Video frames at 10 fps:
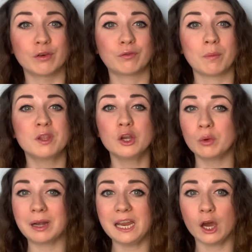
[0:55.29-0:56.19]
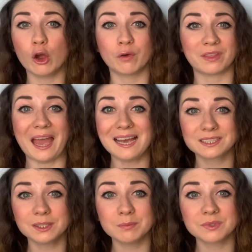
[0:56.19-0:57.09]
from the nuclei of their
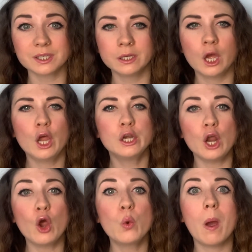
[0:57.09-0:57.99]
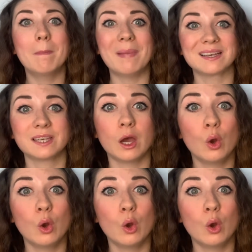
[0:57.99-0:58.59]
atoms, no matter